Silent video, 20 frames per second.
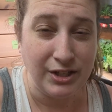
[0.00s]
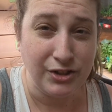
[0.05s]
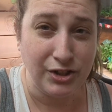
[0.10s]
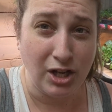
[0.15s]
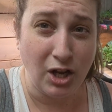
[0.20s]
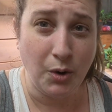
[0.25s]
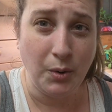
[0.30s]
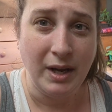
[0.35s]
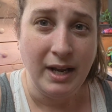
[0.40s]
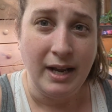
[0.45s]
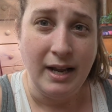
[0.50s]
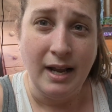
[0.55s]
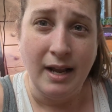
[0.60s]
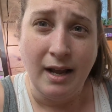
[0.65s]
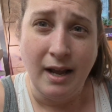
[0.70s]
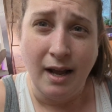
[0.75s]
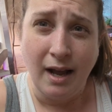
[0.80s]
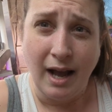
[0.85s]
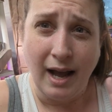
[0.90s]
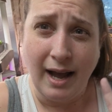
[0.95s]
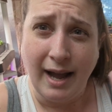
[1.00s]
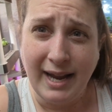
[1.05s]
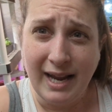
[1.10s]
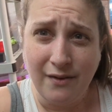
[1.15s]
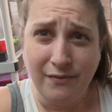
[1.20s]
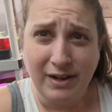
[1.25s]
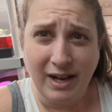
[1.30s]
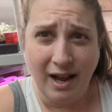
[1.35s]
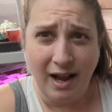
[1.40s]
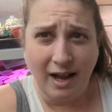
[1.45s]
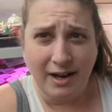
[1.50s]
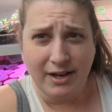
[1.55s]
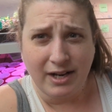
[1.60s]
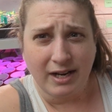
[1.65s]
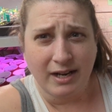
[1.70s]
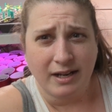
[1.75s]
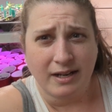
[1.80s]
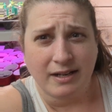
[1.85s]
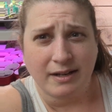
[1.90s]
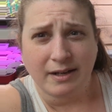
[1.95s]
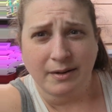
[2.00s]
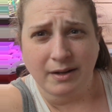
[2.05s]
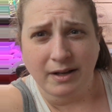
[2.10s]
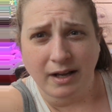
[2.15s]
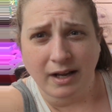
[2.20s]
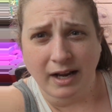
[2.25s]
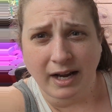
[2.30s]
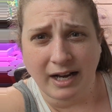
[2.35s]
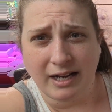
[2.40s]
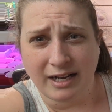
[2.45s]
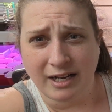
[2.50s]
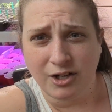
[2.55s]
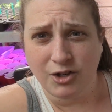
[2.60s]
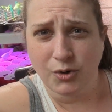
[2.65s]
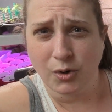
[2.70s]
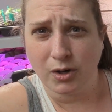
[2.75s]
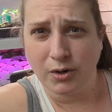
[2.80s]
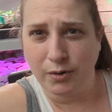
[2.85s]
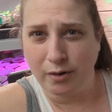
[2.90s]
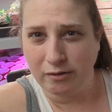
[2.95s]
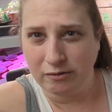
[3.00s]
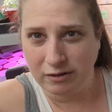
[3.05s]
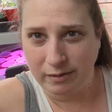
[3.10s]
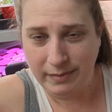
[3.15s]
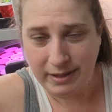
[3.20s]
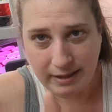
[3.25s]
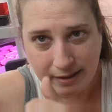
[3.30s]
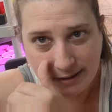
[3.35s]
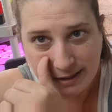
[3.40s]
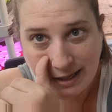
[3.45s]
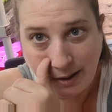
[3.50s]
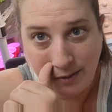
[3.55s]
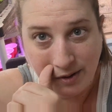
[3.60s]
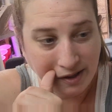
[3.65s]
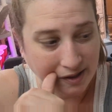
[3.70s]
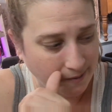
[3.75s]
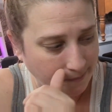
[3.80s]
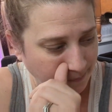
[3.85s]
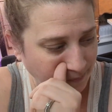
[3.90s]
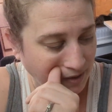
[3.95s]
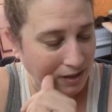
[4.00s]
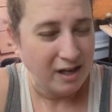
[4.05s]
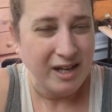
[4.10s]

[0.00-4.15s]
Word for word: So I have got an indoor grow room down here,